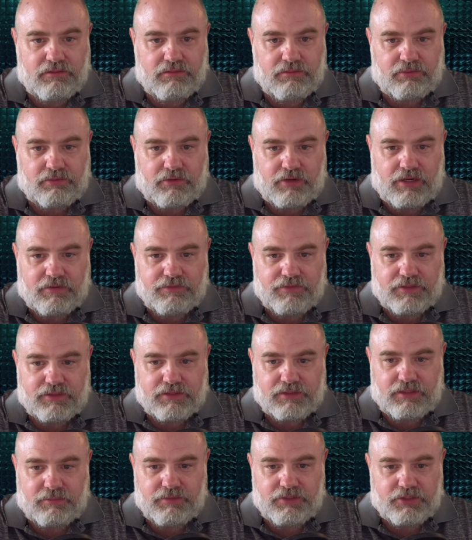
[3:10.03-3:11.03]

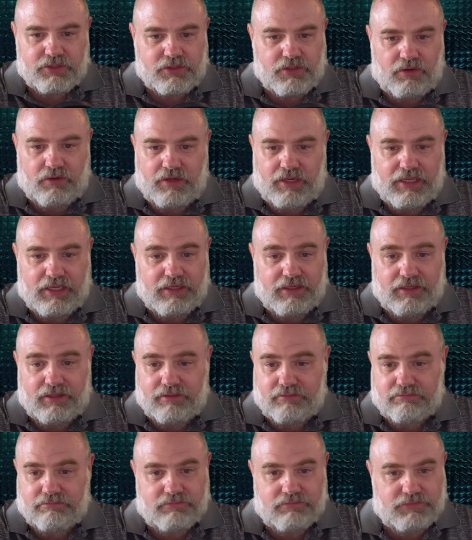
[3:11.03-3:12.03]
preface, let me just go ahead
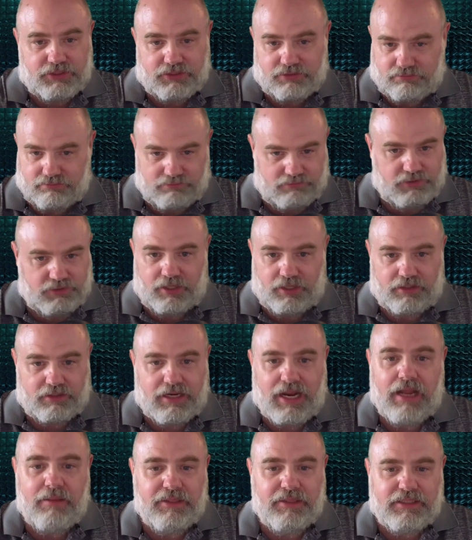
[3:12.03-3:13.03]
and just start
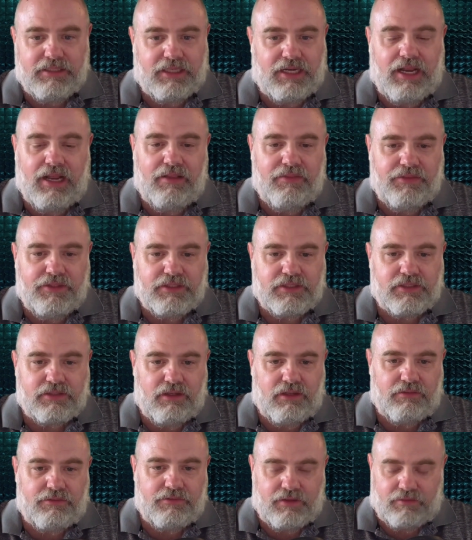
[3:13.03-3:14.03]
commenting on this stuff.